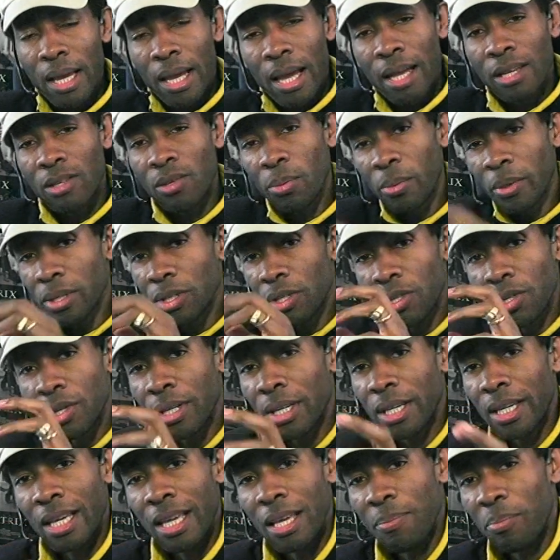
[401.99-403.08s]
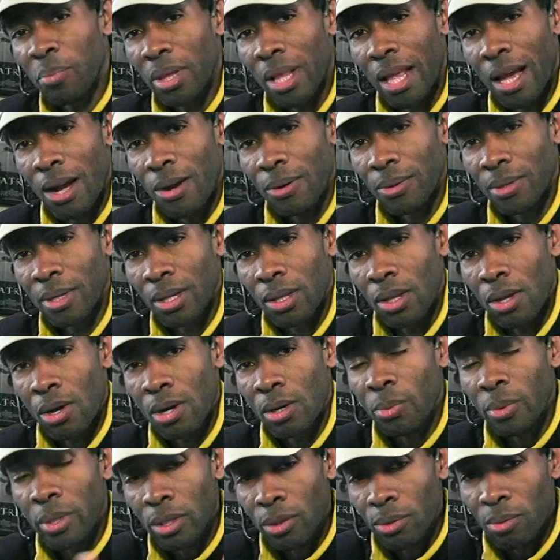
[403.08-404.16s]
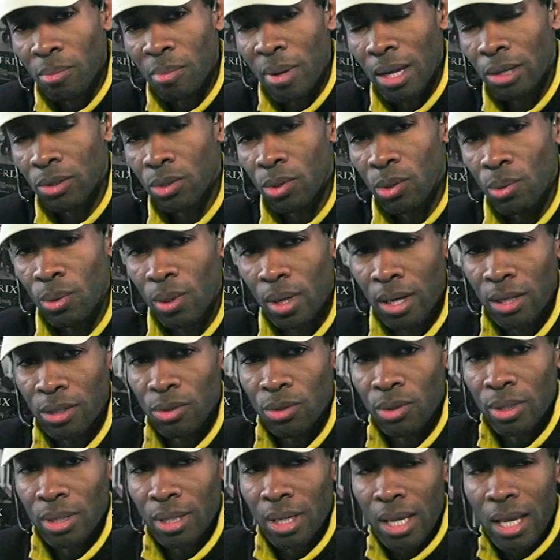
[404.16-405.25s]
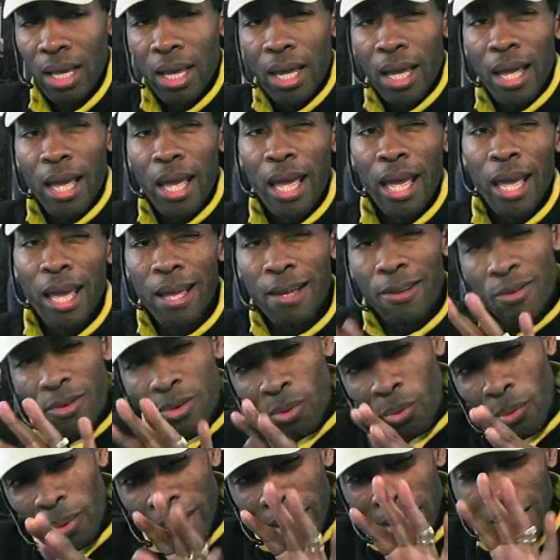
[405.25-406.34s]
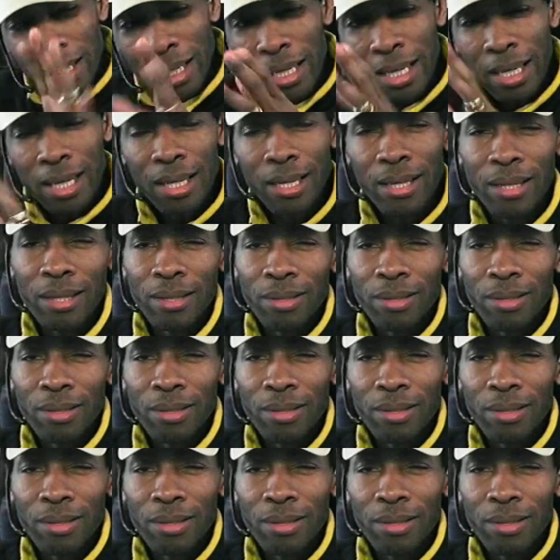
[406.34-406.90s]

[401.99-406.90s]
And so we're just going to keep plowing along. We do about 220,